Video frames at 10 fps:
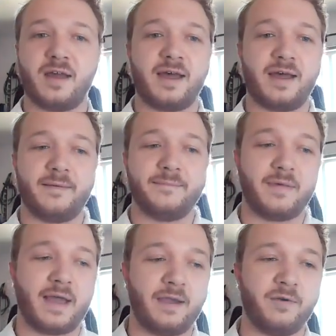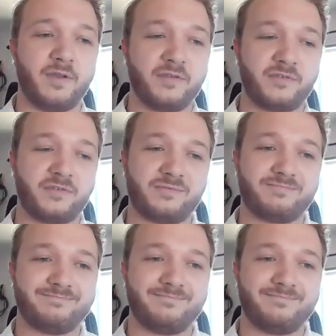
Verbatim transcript: Um, I was